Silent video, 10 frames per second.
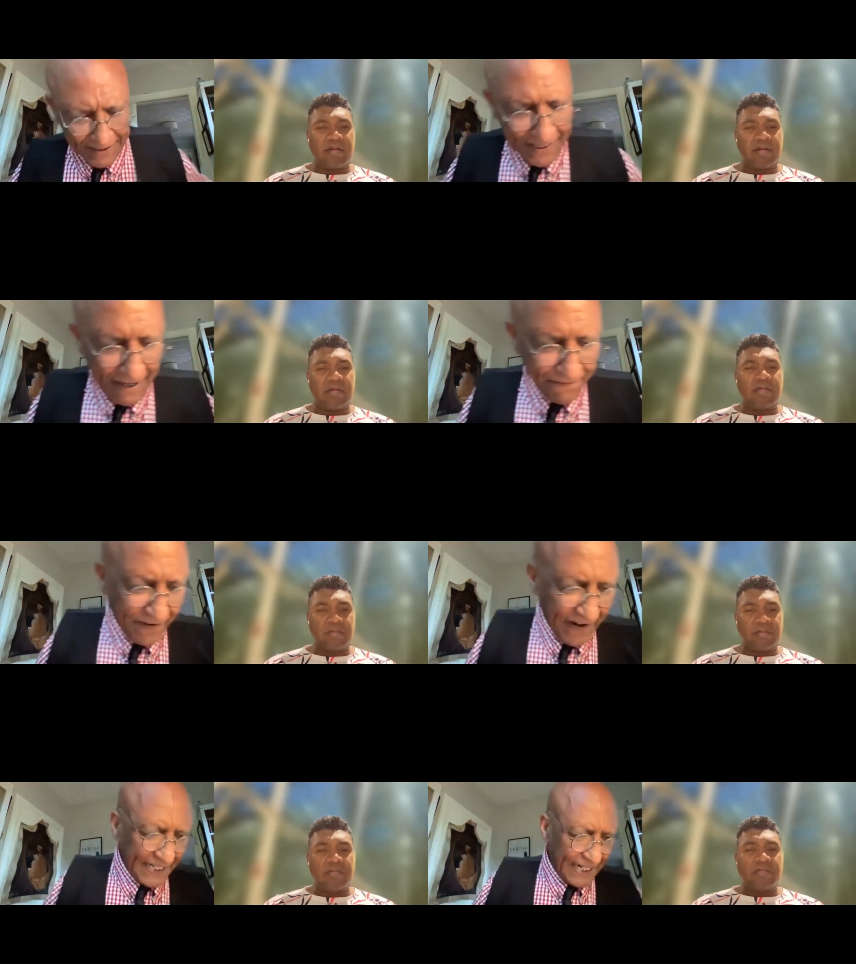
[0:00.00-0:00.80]
Speaker 1: And
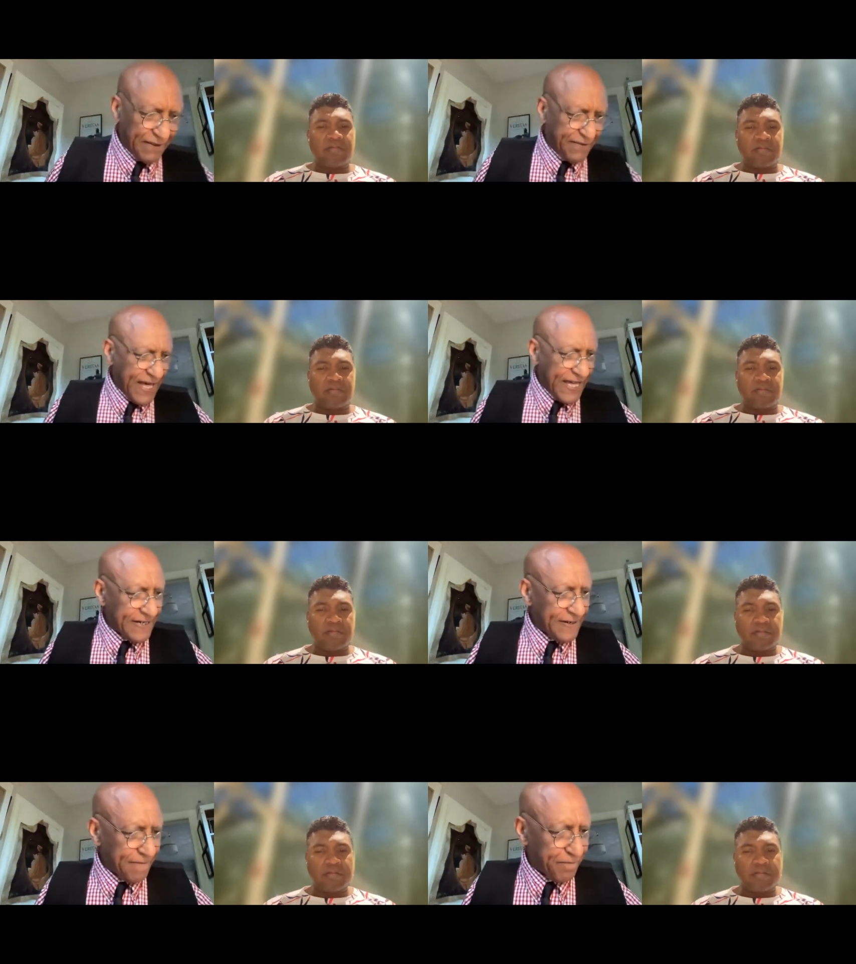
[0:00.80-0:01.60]
finally,
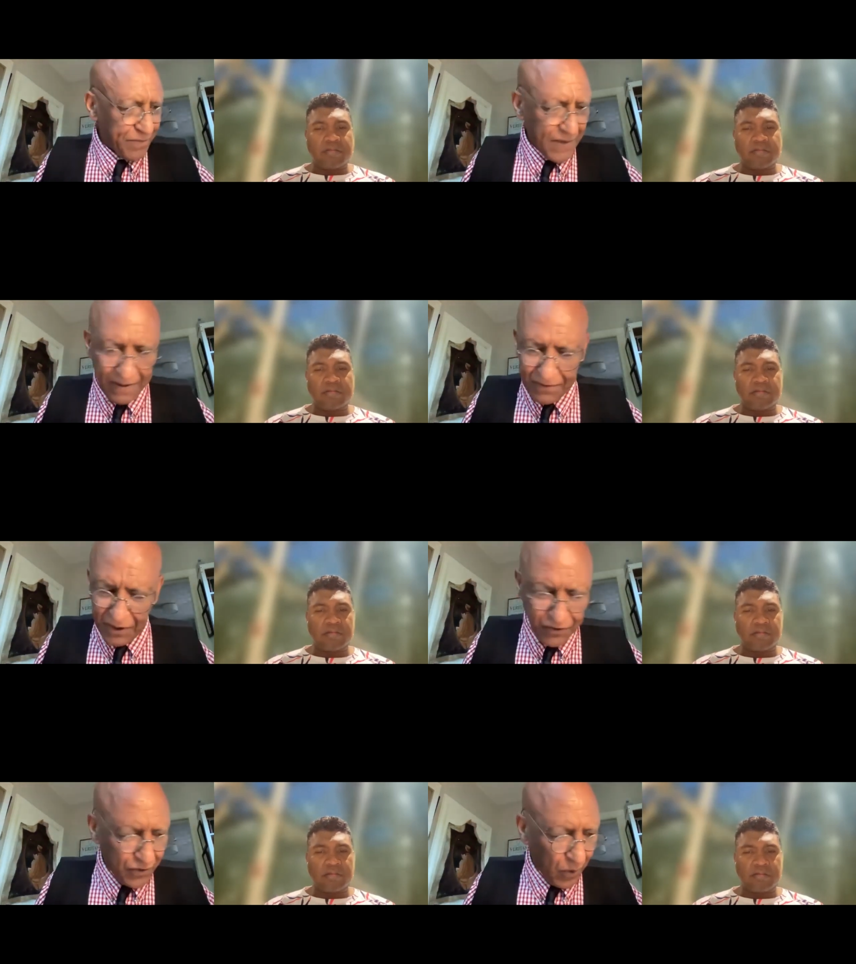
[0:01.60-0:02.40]
then,
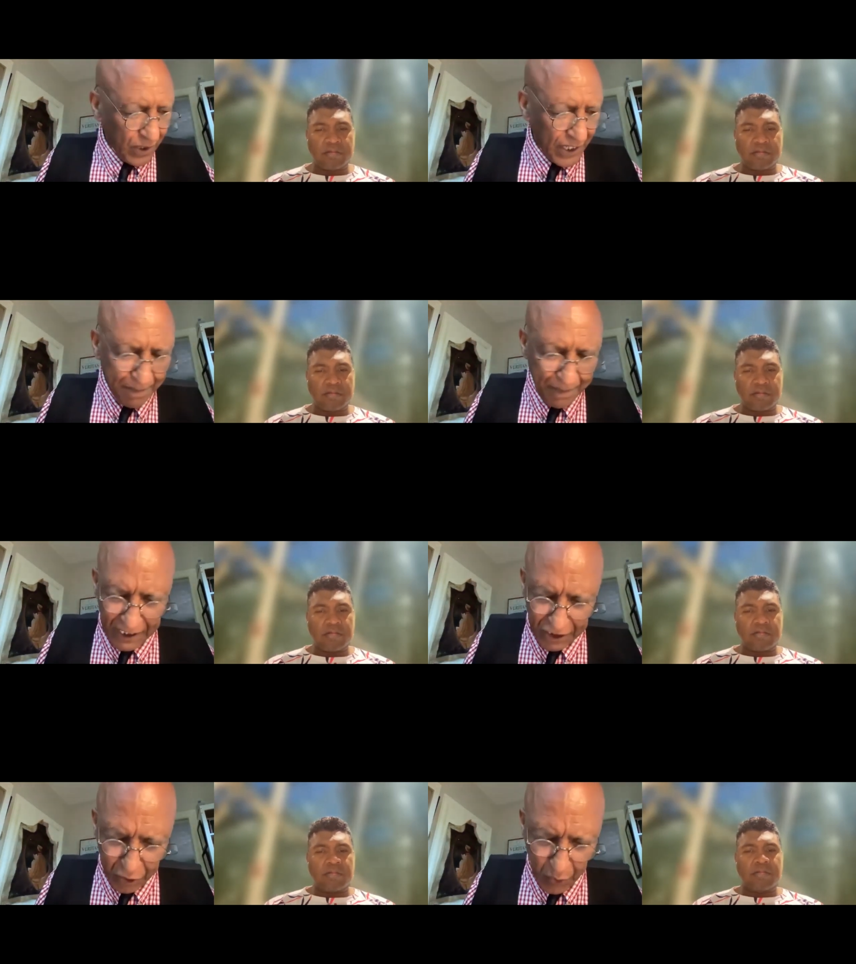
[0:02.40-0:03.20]
this is only
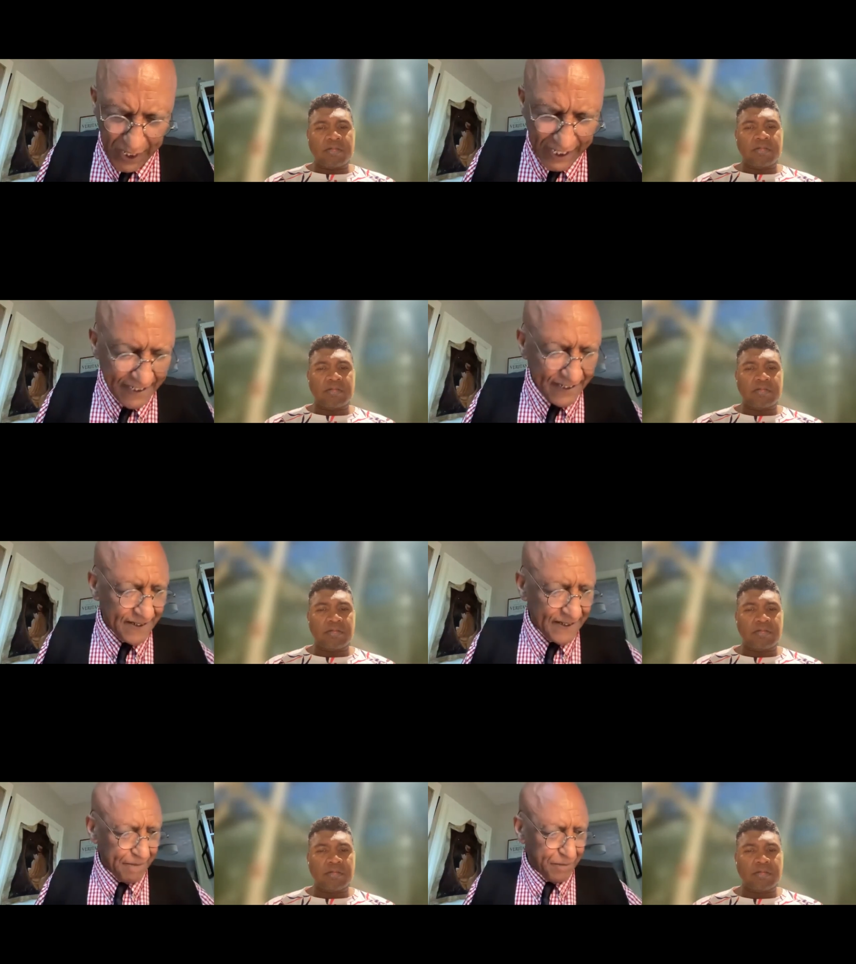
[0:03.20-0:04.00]
part
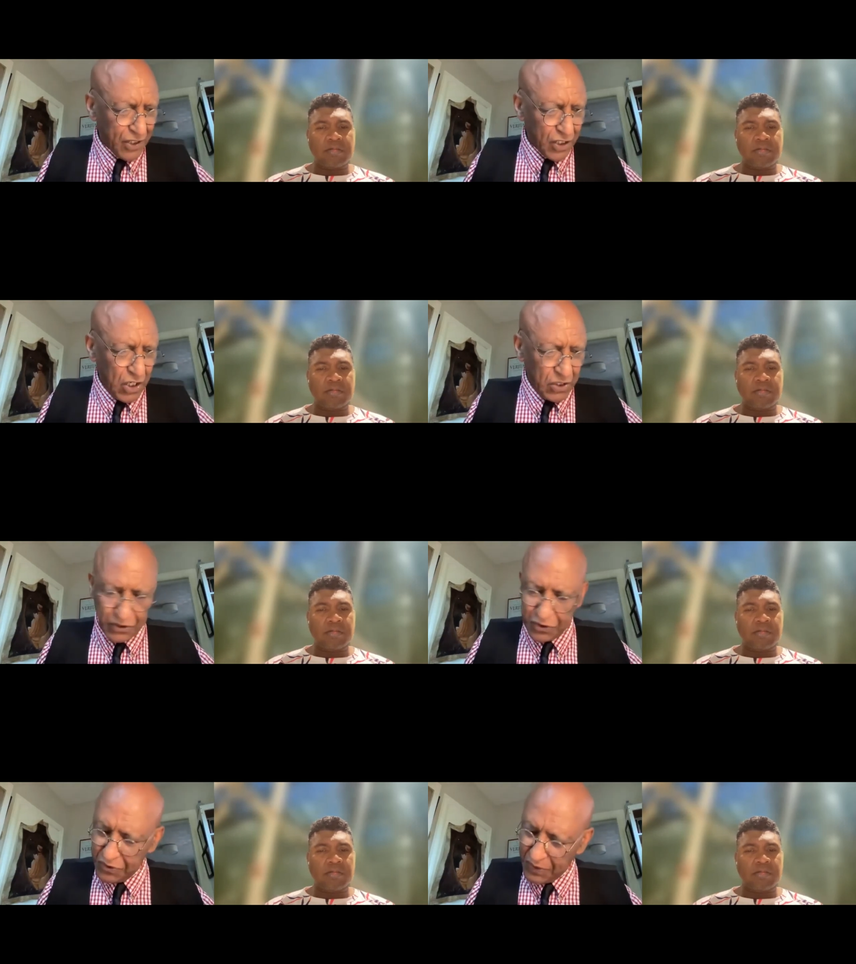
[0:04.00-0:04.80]
one. Um, you're going
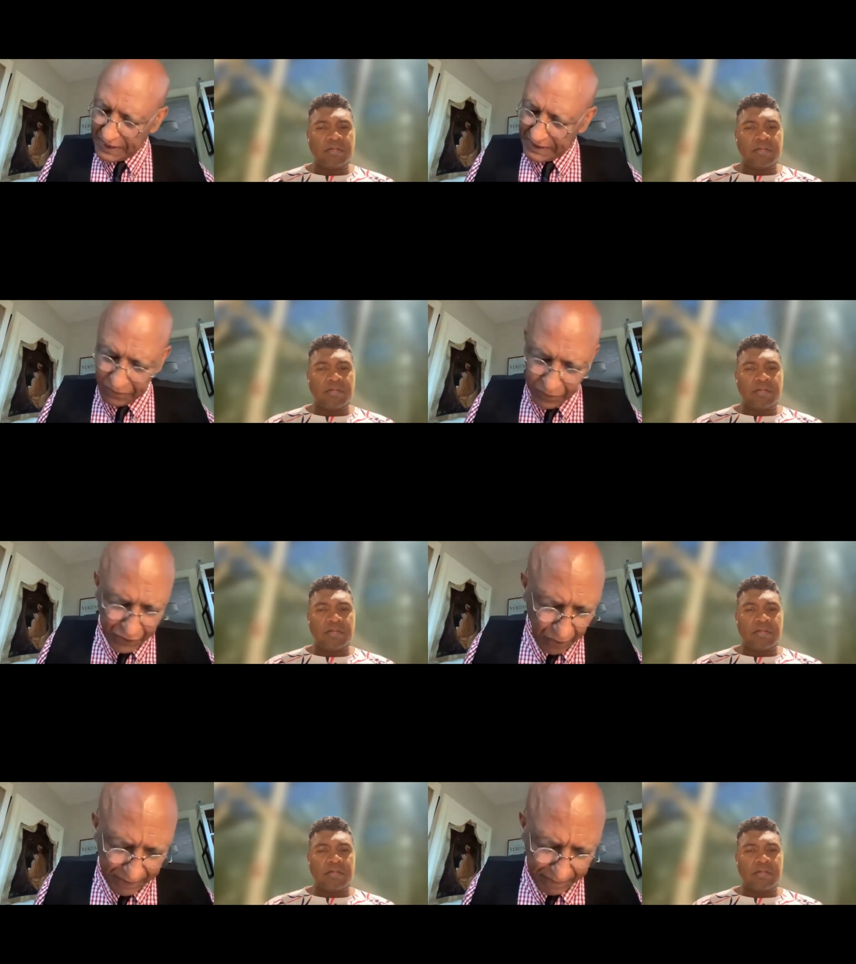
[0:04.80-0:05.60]
to, uh, with
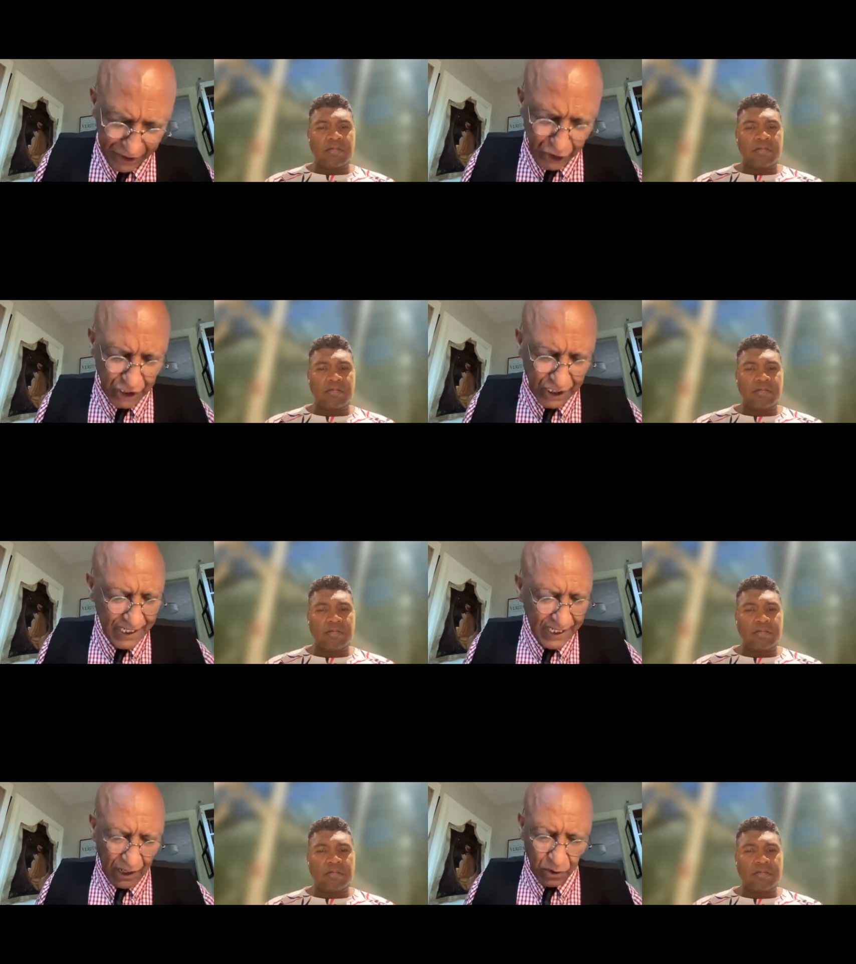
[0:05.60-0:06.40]
your permission,
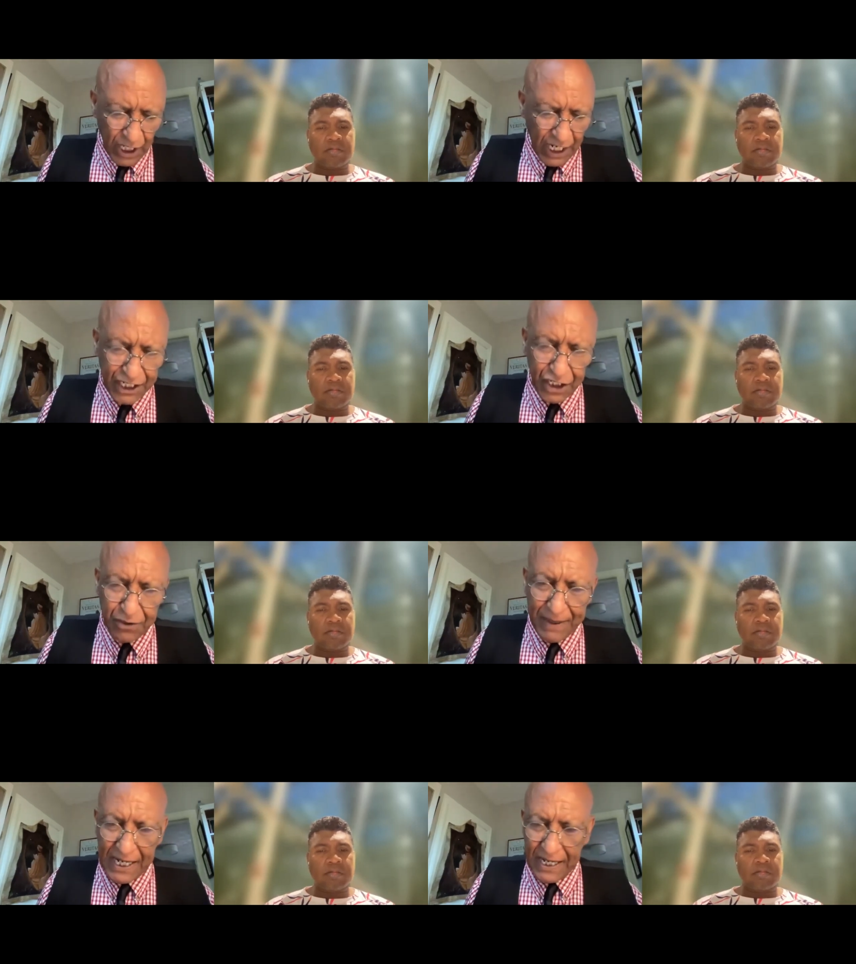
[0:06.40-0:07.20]
I would like you to
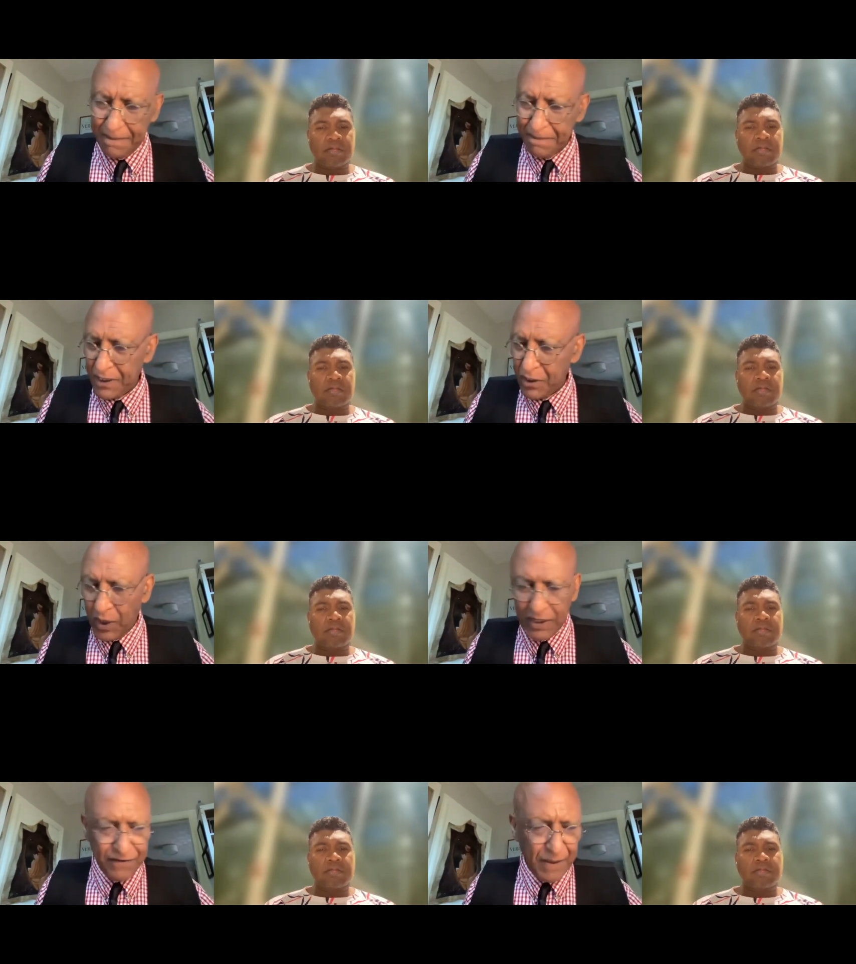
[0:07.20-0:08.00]
become uh,
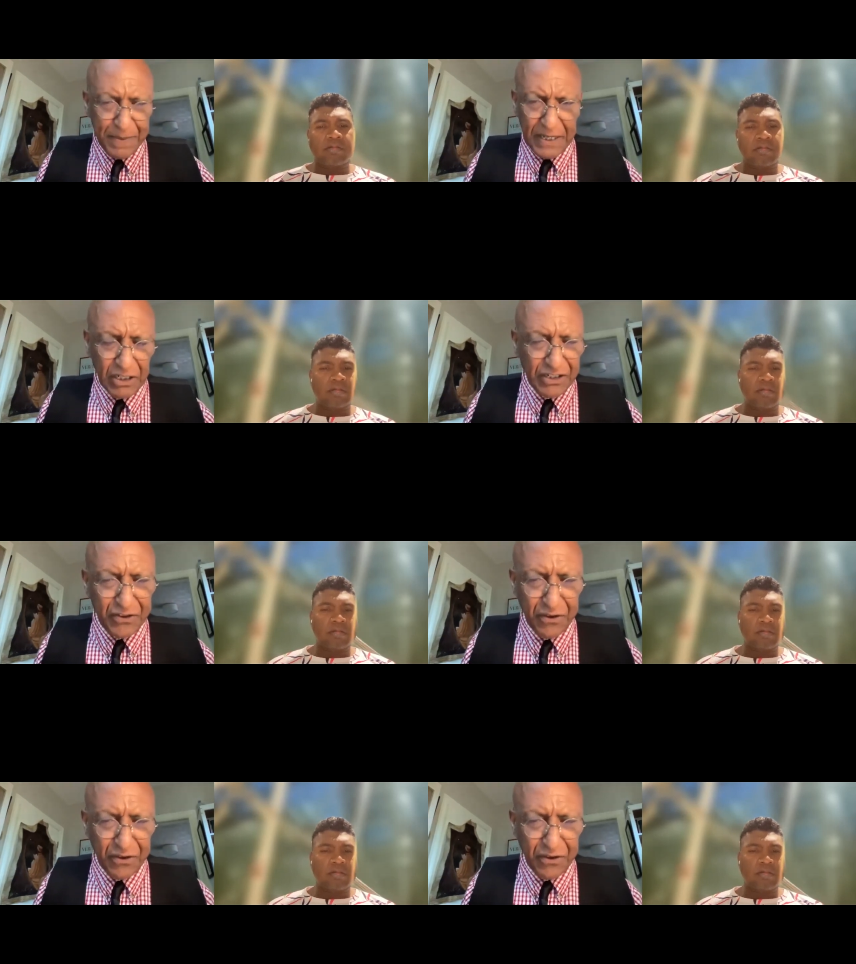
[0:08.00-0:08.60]
one of the pillars